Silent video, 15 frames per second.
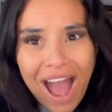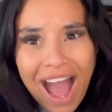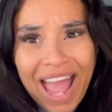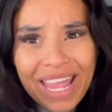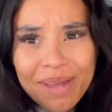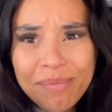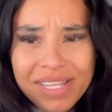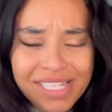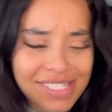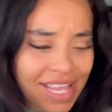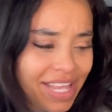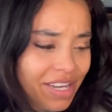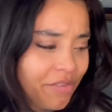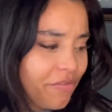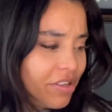I am
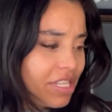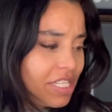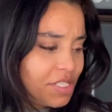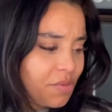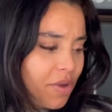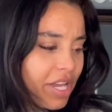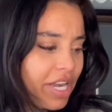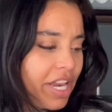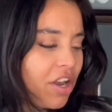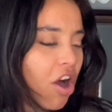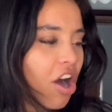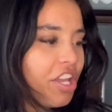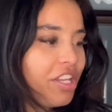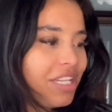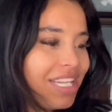excited for this one. And
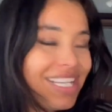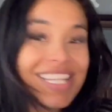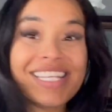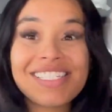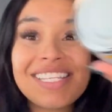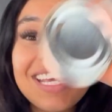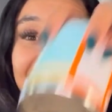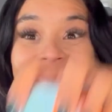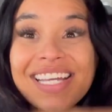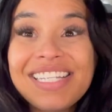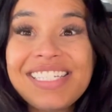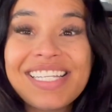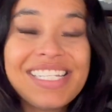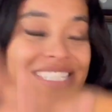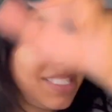all you need is
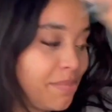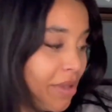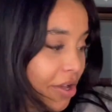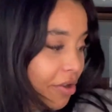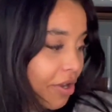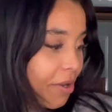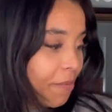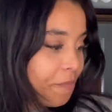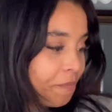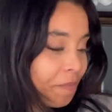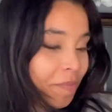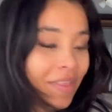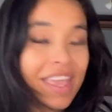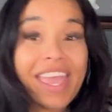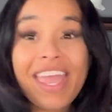condensed milk
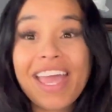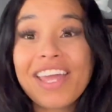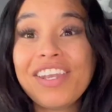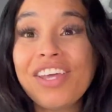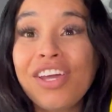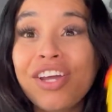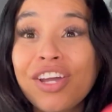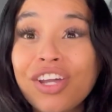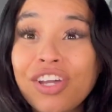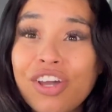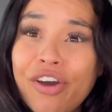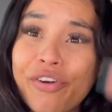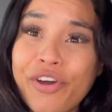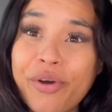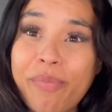and
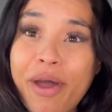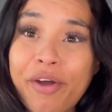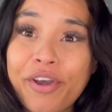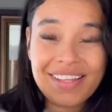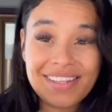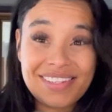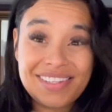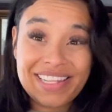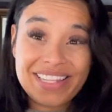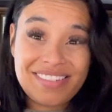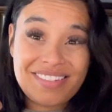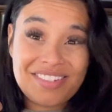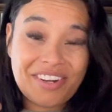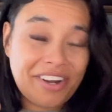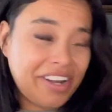cocoa powder. Let's
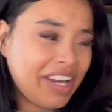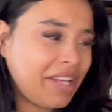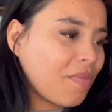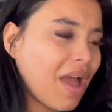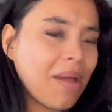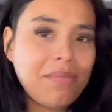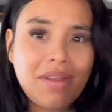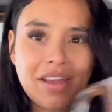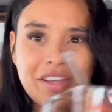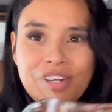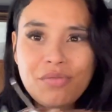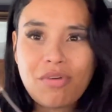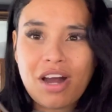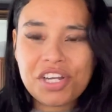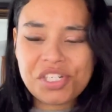start it. I'm not gonna
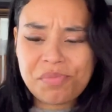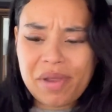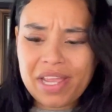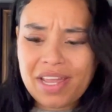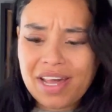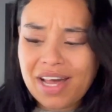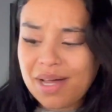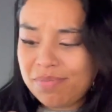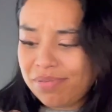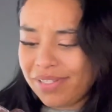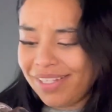wash my cup.